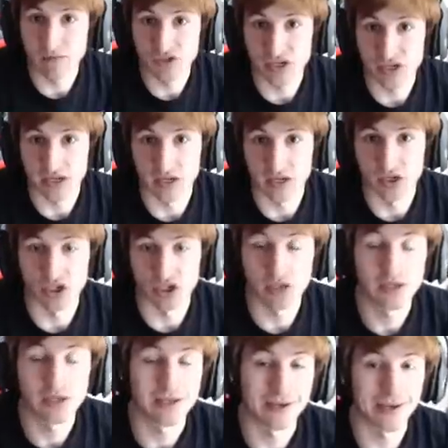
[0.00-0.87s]

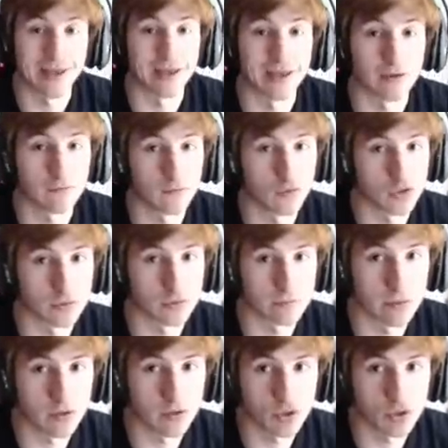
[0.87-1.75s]
changer like Forza
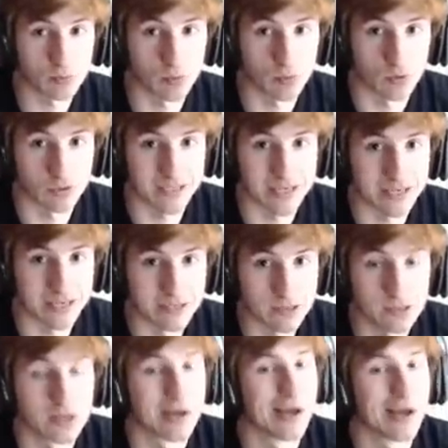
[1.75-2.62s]
Motorsport is?